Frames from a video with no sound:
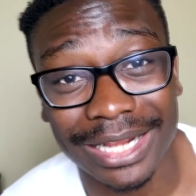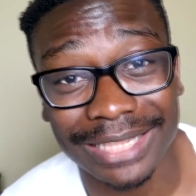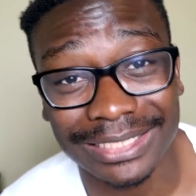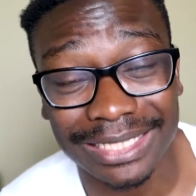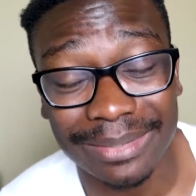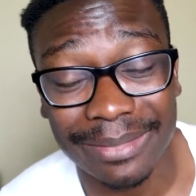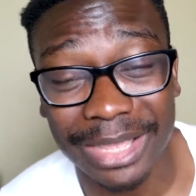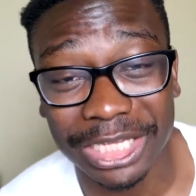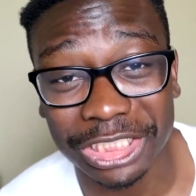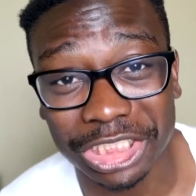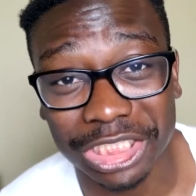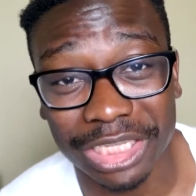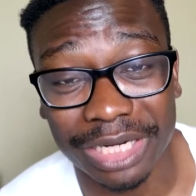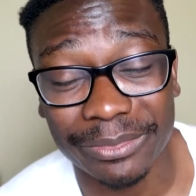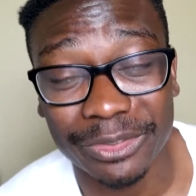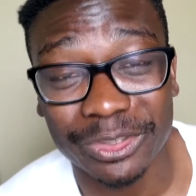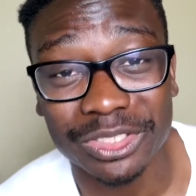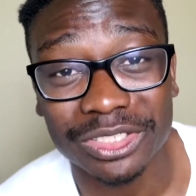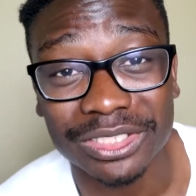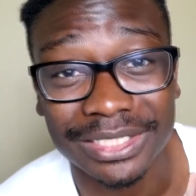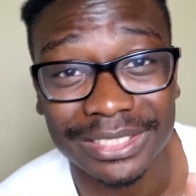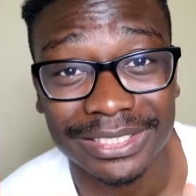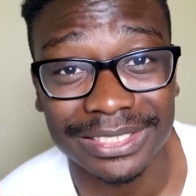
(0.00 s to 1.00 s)
As I mentioned, I'm
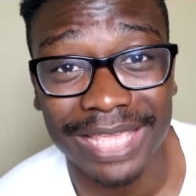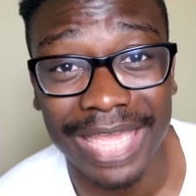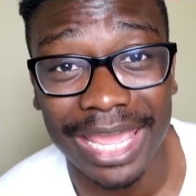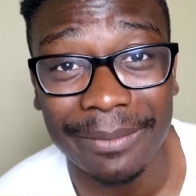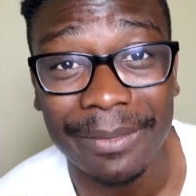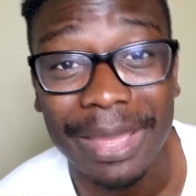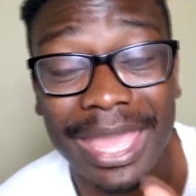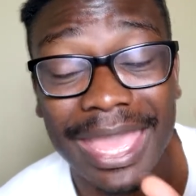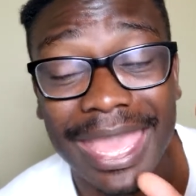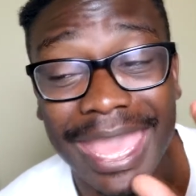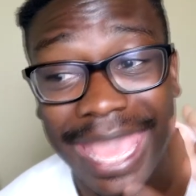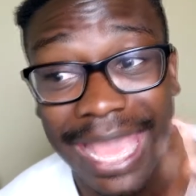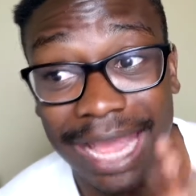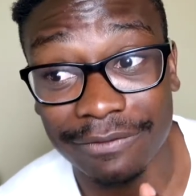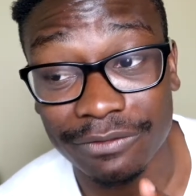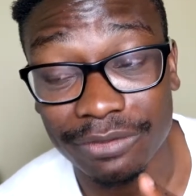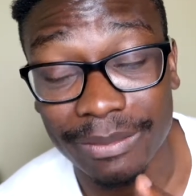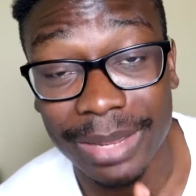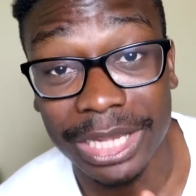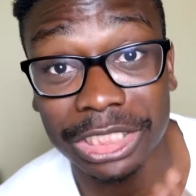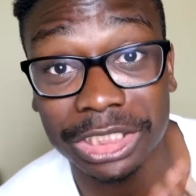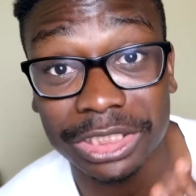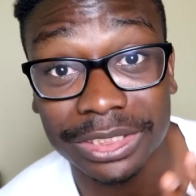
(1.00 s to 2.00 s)
using the same
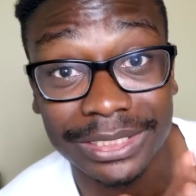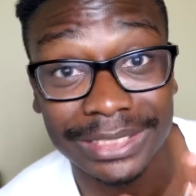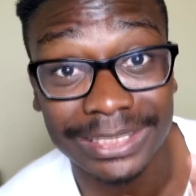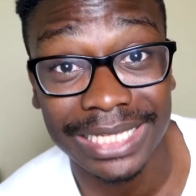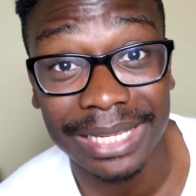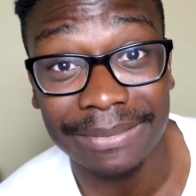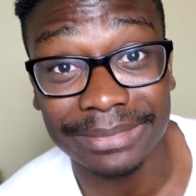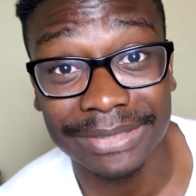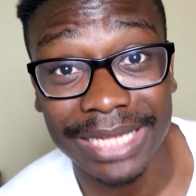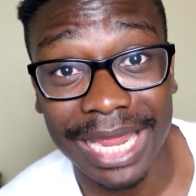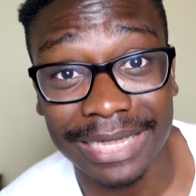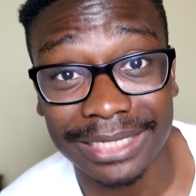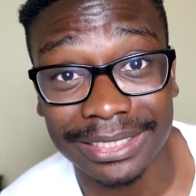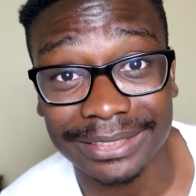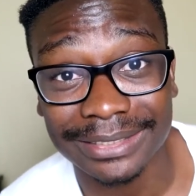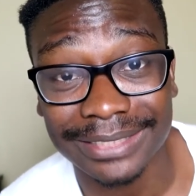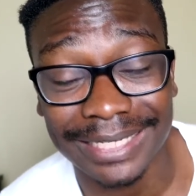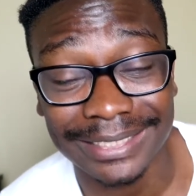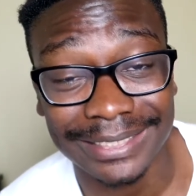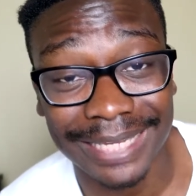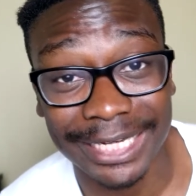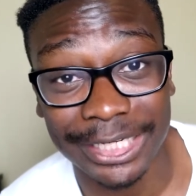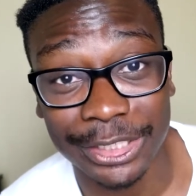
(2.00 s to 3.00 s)
information, the same
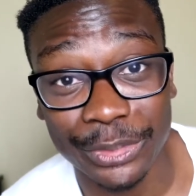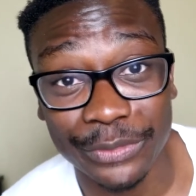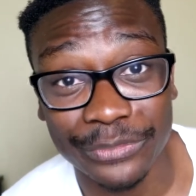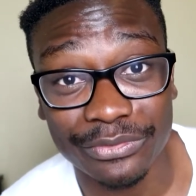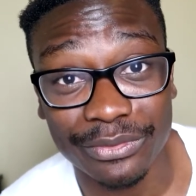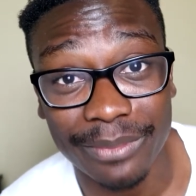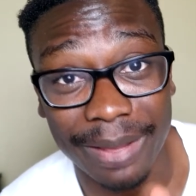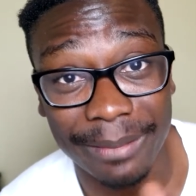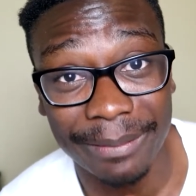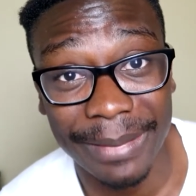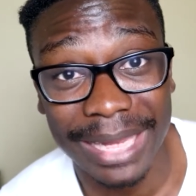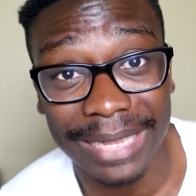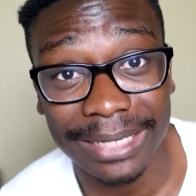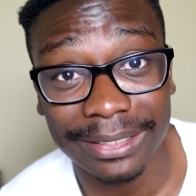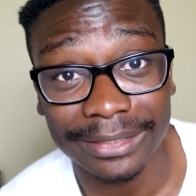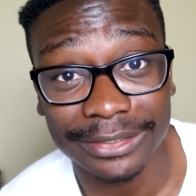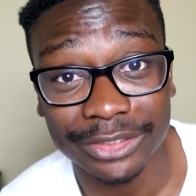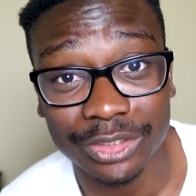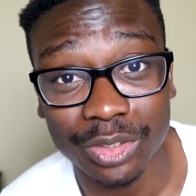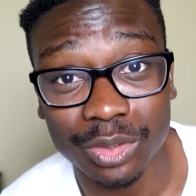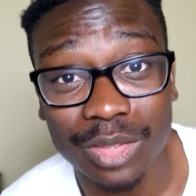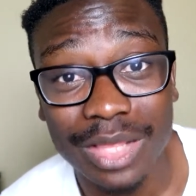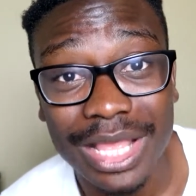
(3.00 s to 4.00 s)
tactics as I do for my main
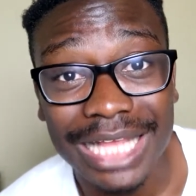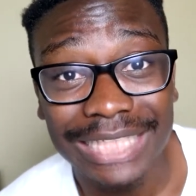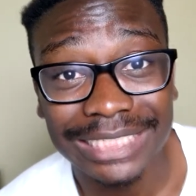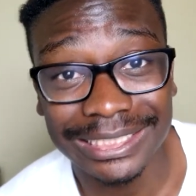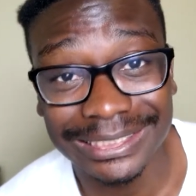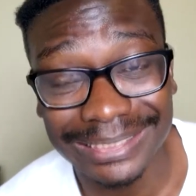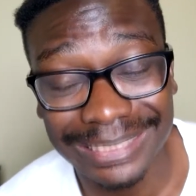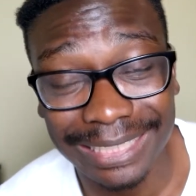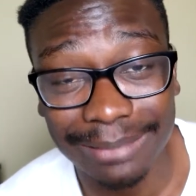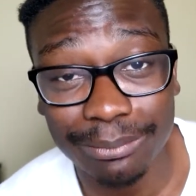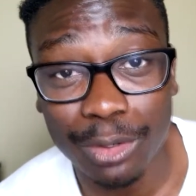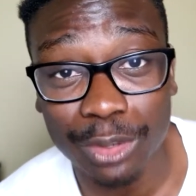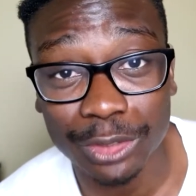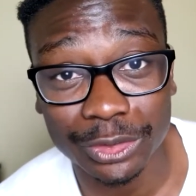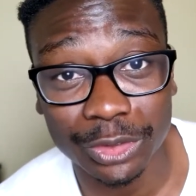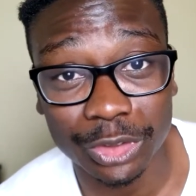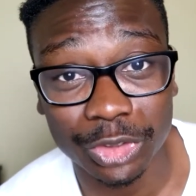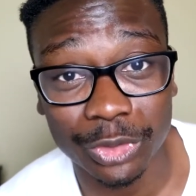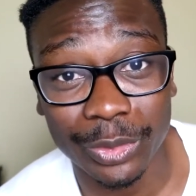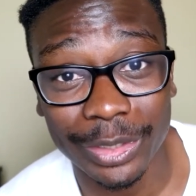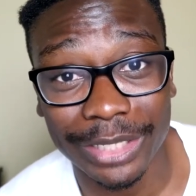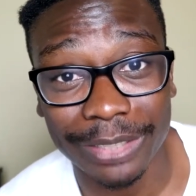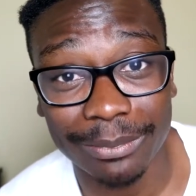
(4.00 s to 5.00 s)
hustle, just that I'm also
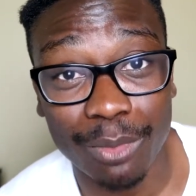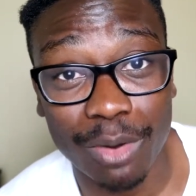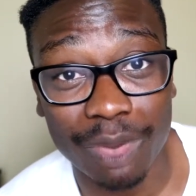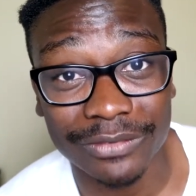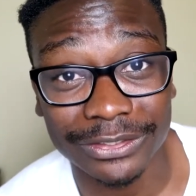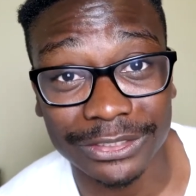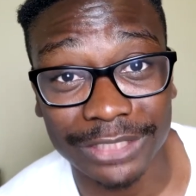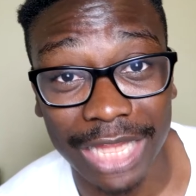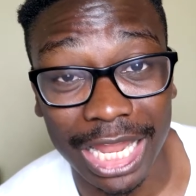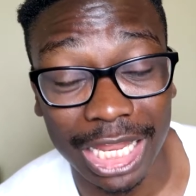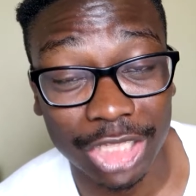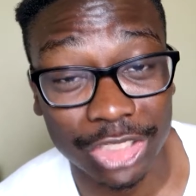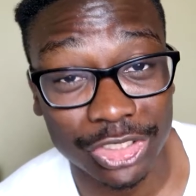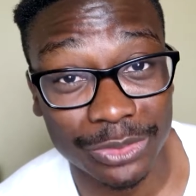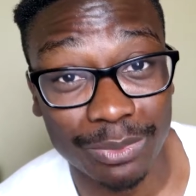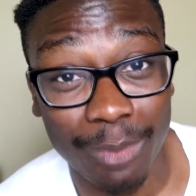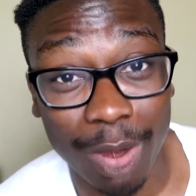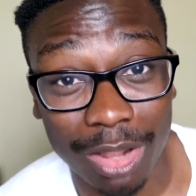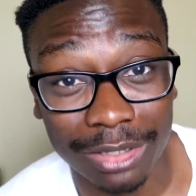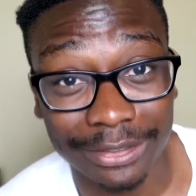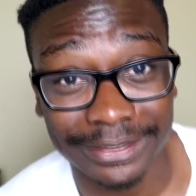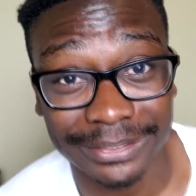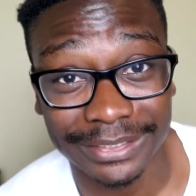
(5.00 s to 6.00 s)
doing it more of a
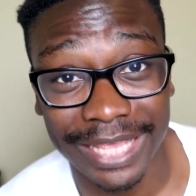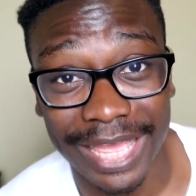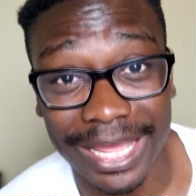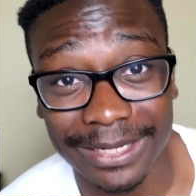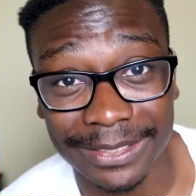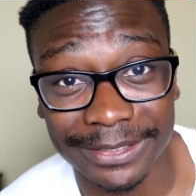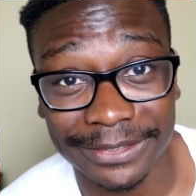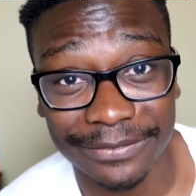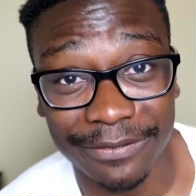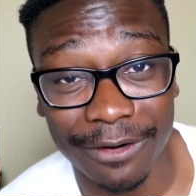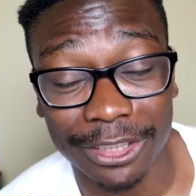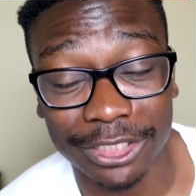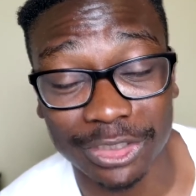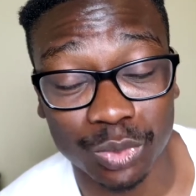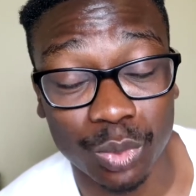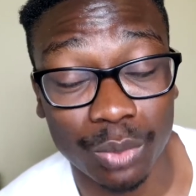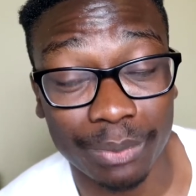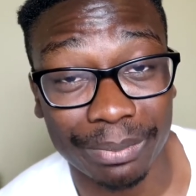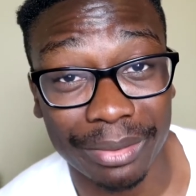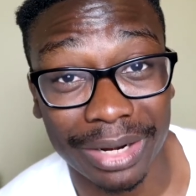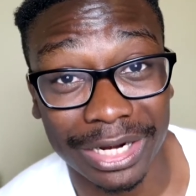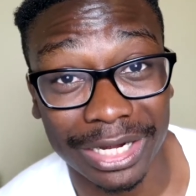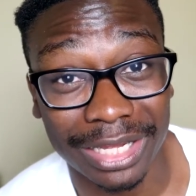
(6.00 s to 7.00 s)
smaller scale as far as
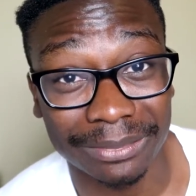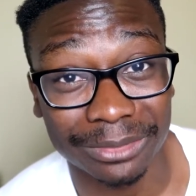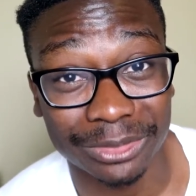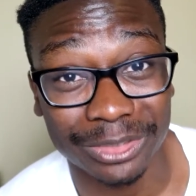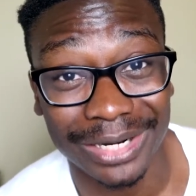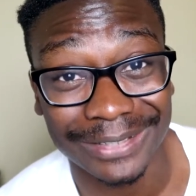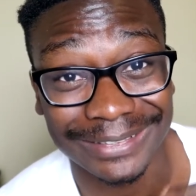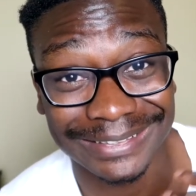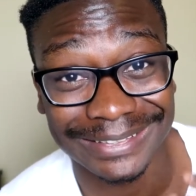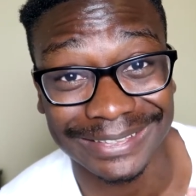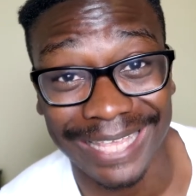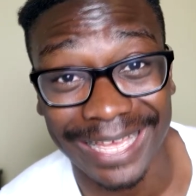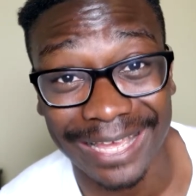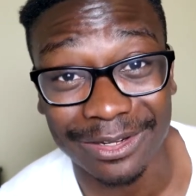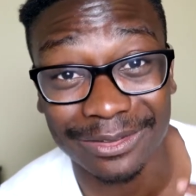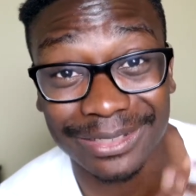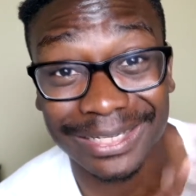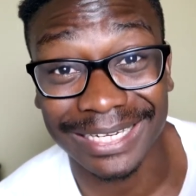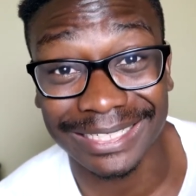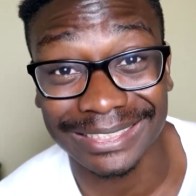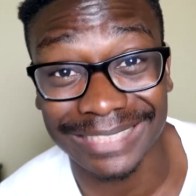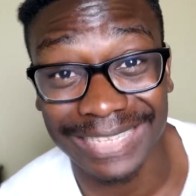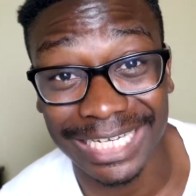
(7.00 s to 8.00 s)
what product I'm trying to scale
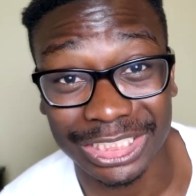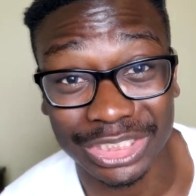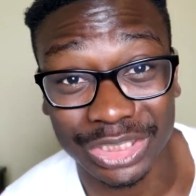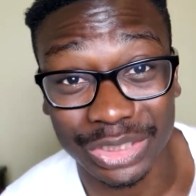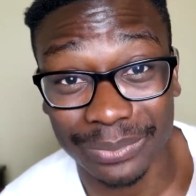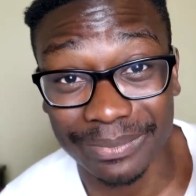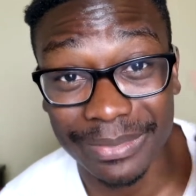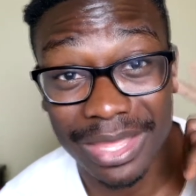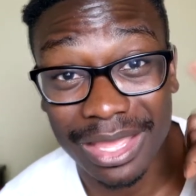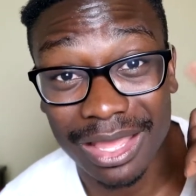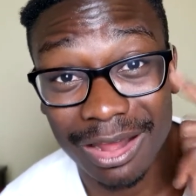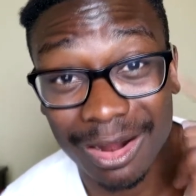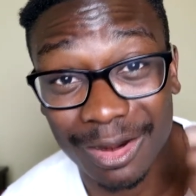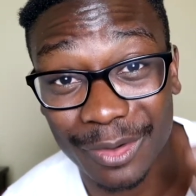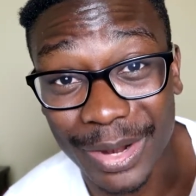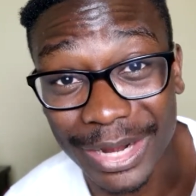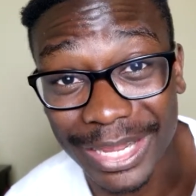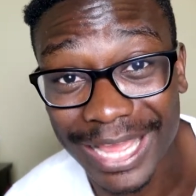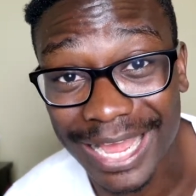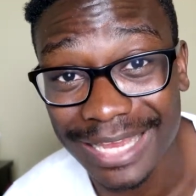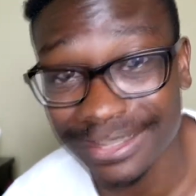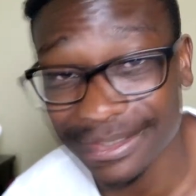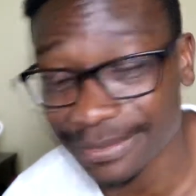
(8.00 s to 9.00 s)
and etc. All
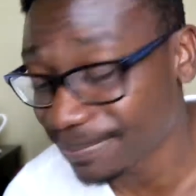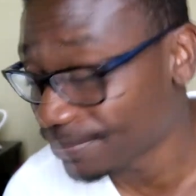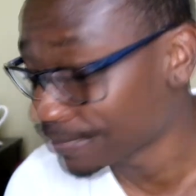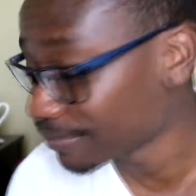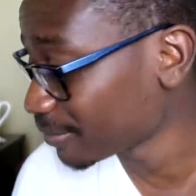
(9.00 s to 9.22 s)
right, guys?